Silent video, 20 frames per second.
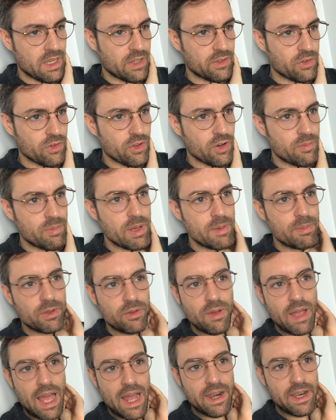So there are people
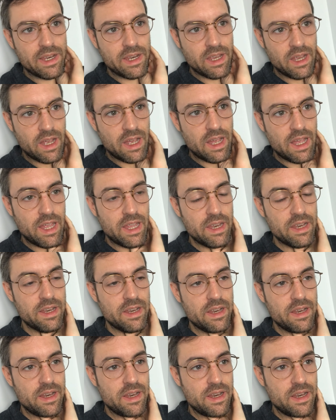who had it cut,
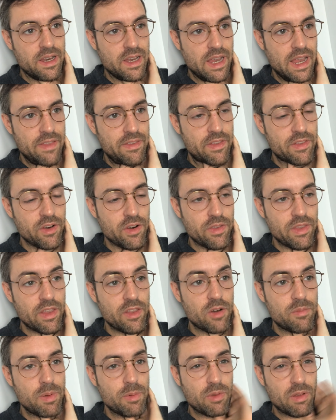and then there
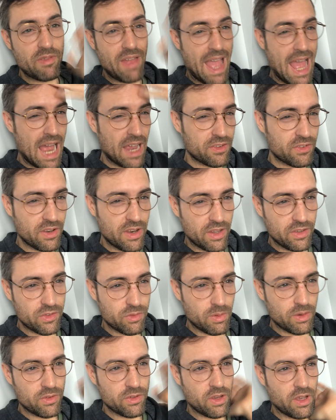are people who have
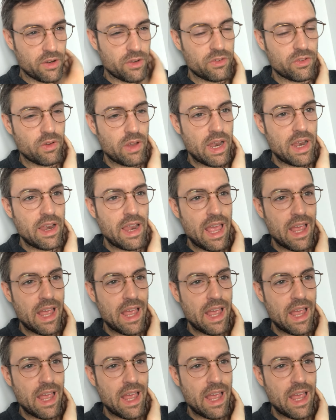accidents where it's cut or so on.